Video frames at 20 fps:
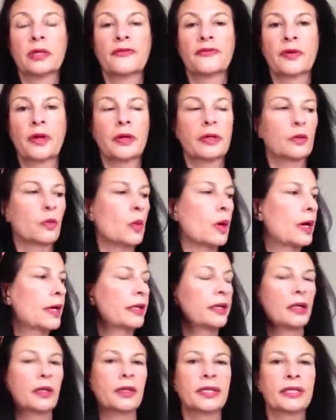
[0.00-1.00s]
going away.
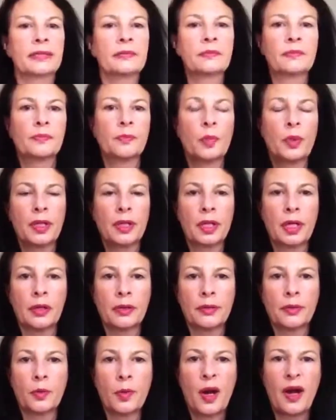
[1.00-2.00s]
And only when I
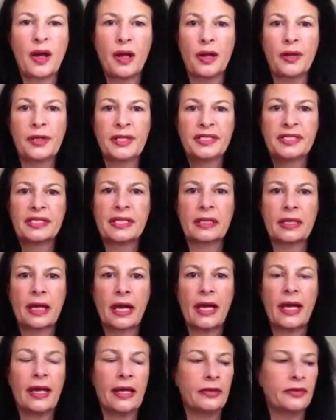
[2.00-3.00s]
go away, I only take a
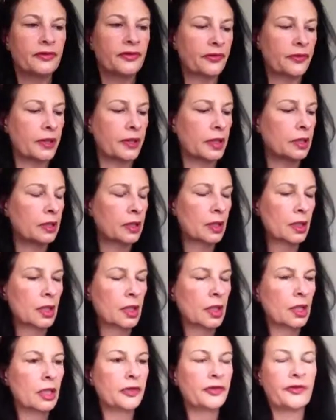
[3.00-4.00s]
hand thing.
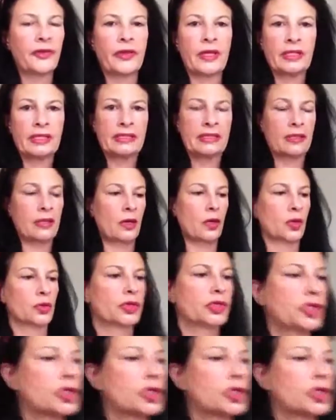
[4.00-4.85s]
So that's those